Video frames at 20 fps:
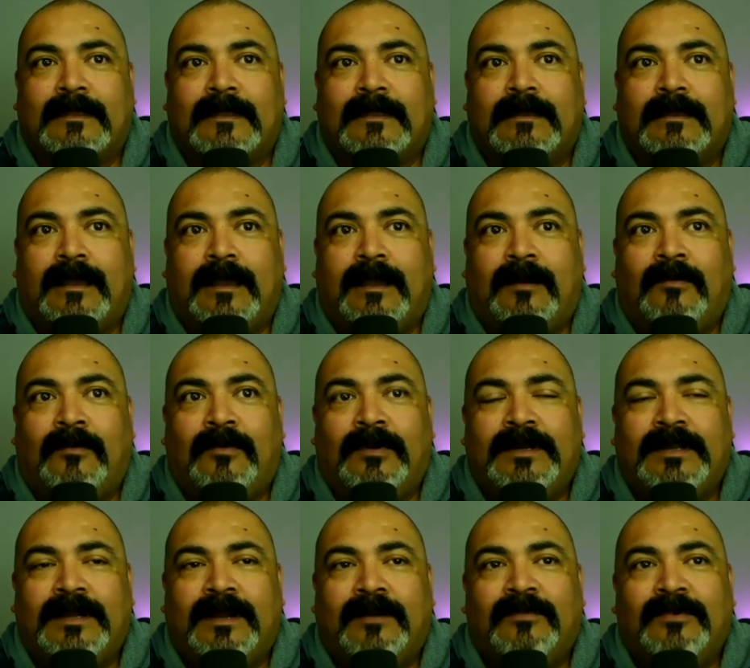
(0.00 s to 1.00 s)
I
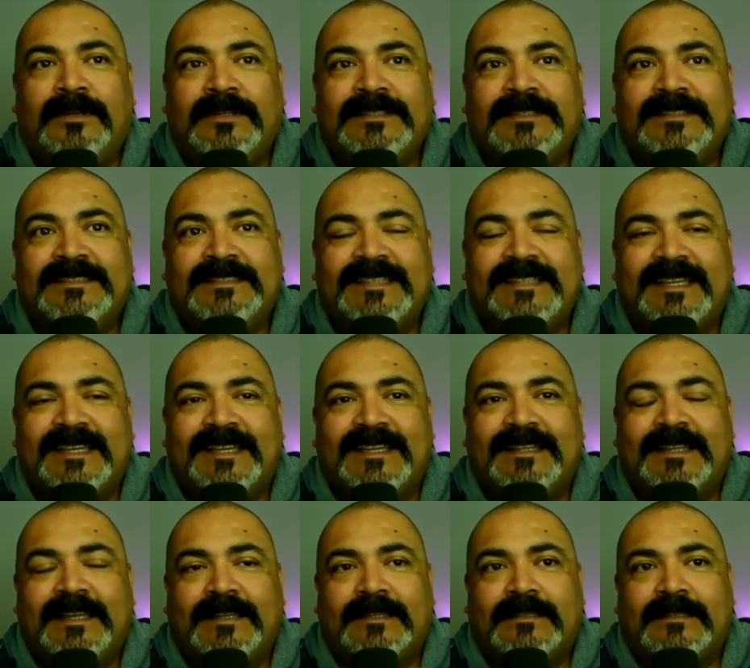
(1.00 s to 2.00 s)
want to say that
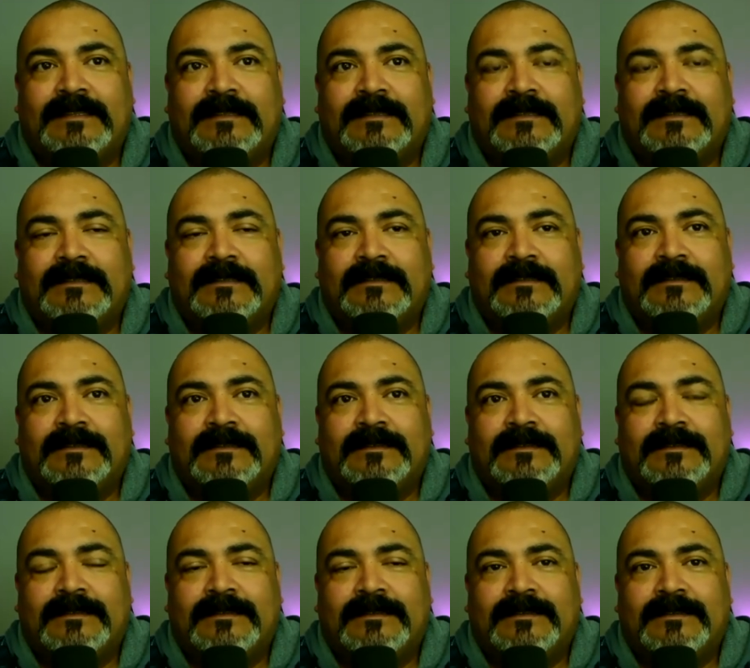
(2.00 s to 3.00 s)

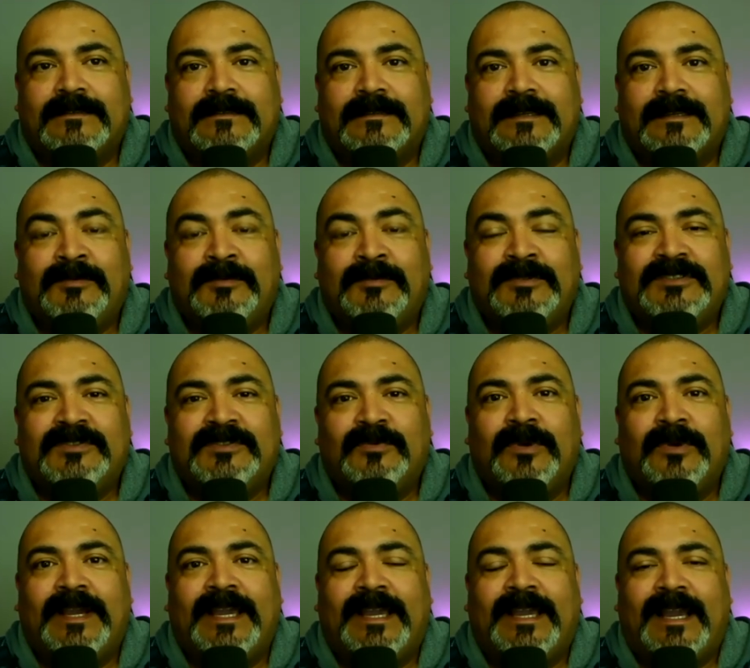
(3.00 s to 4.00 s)
it was the
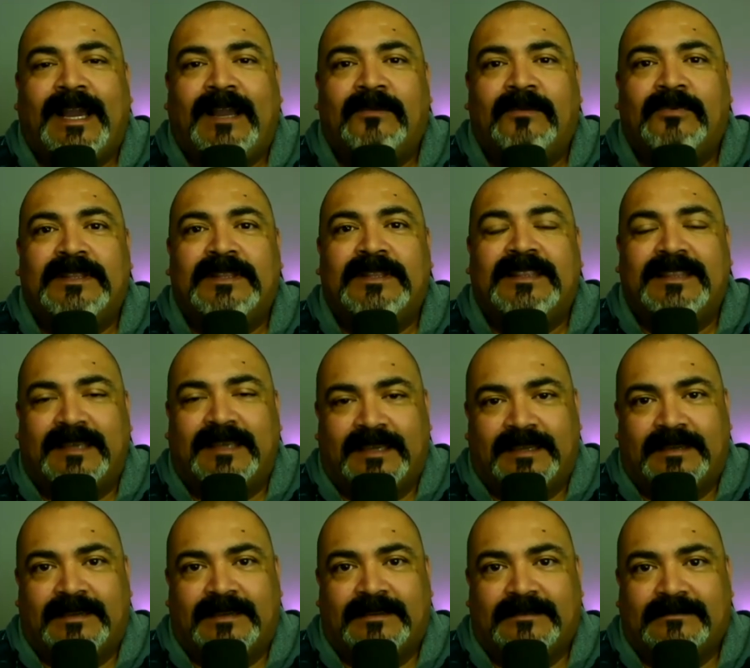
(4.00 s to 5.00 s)
way I would think.
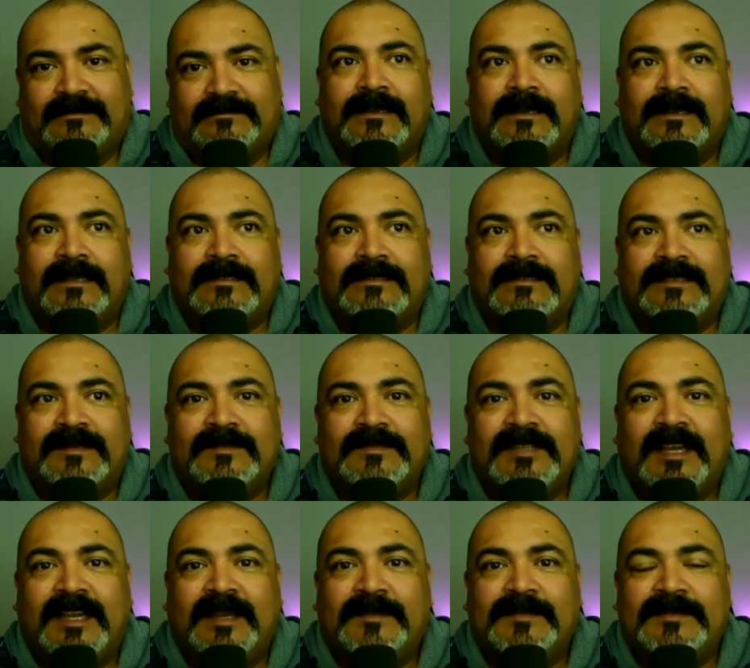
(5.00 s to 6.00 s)
And
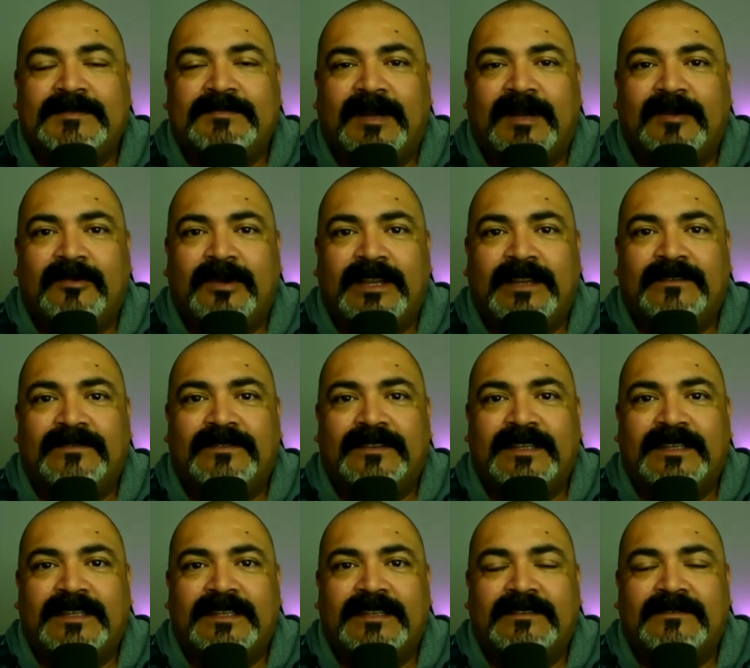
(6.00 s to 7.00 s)
sometimes my way of
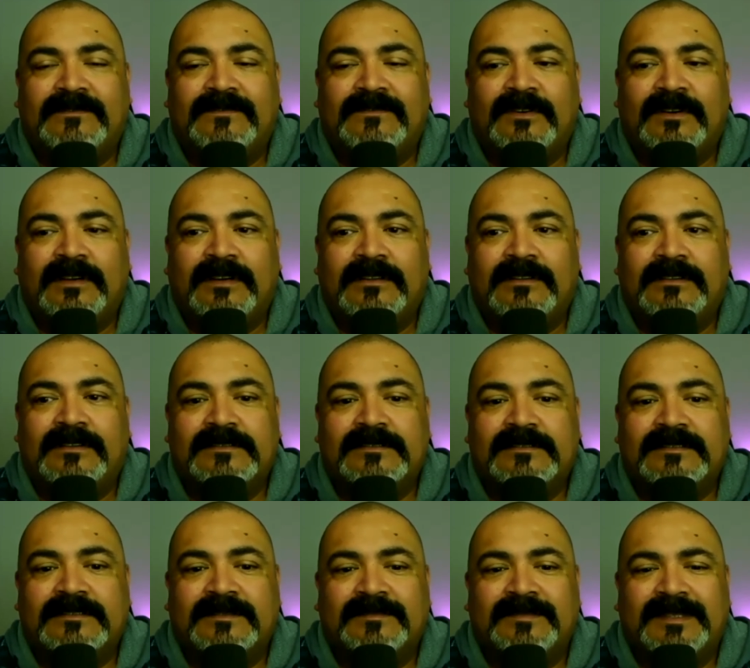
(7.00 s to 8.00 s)
thinking for others
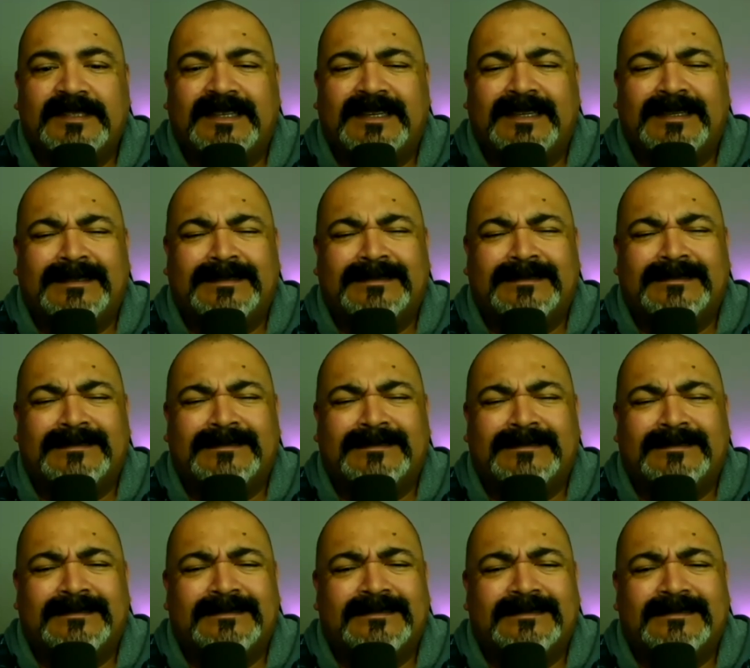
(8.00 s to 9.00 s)
can be like,
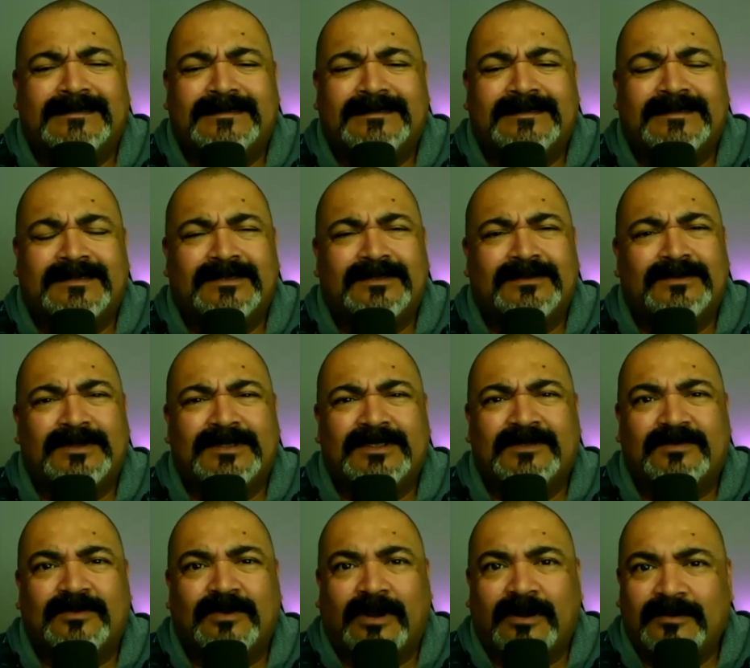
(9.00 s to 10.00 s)
dude,
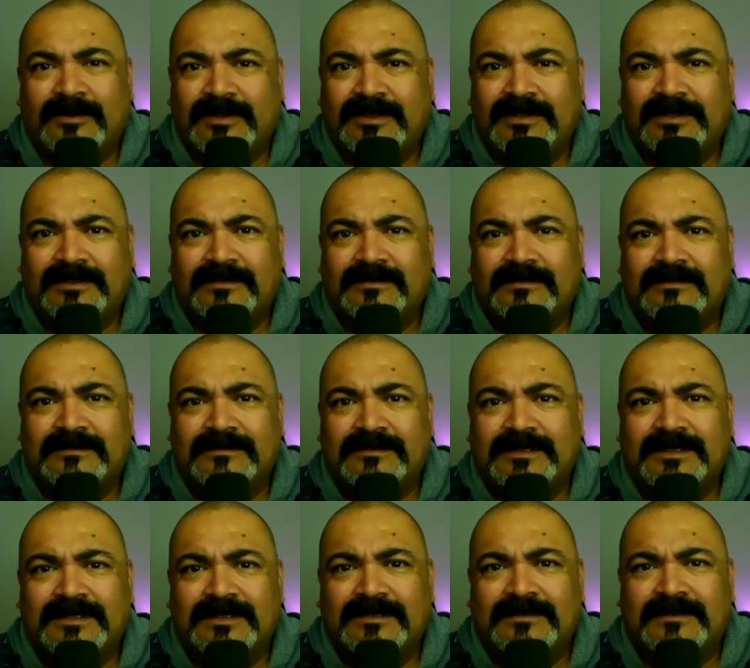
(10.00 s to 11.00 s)
what's wrong with you?
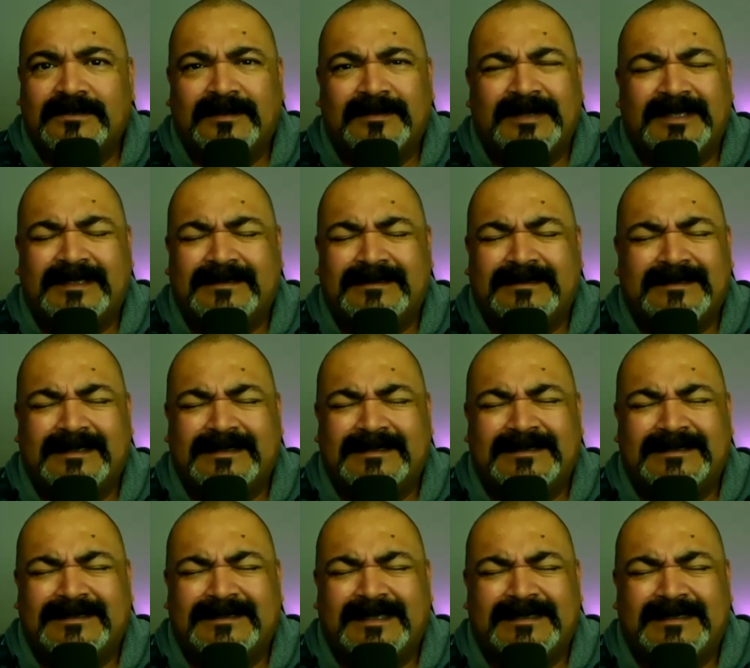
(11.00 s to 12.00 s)
I mean,
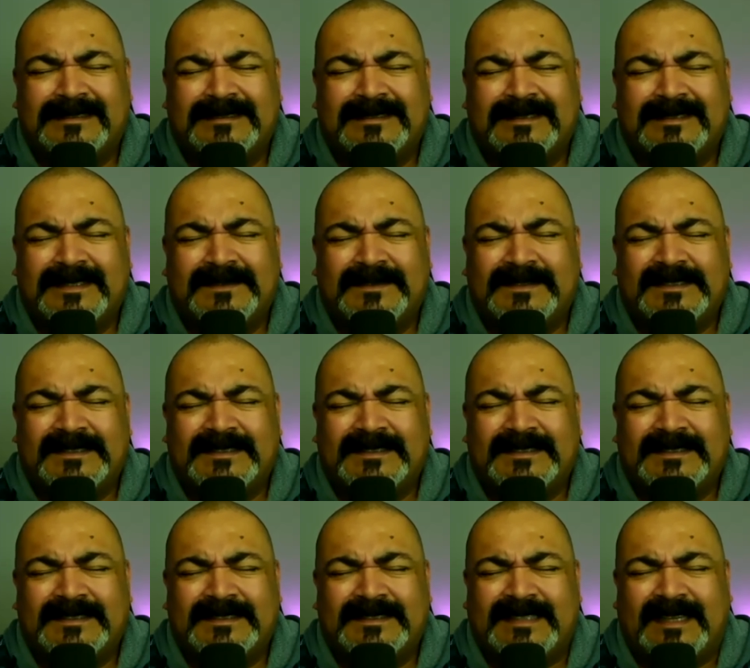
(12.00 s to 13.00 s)
that doesn't even
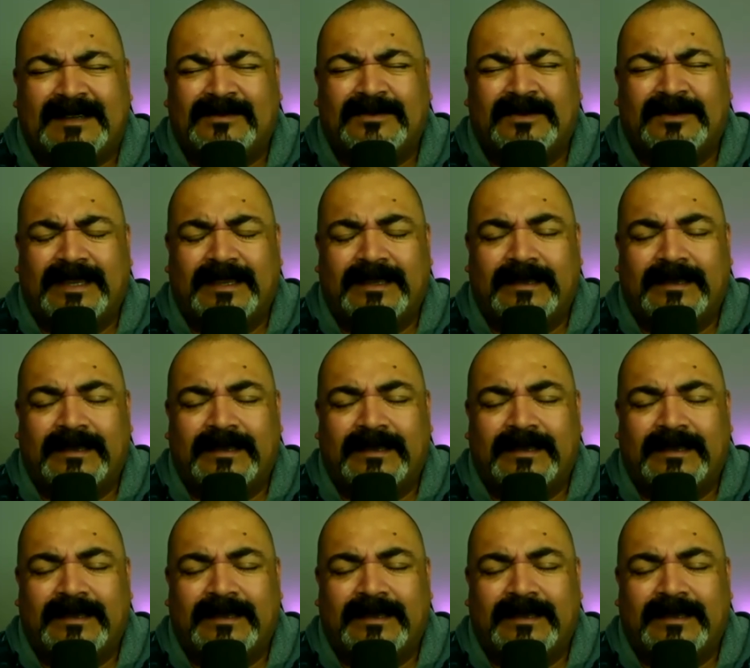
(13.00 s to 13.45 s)
sound right.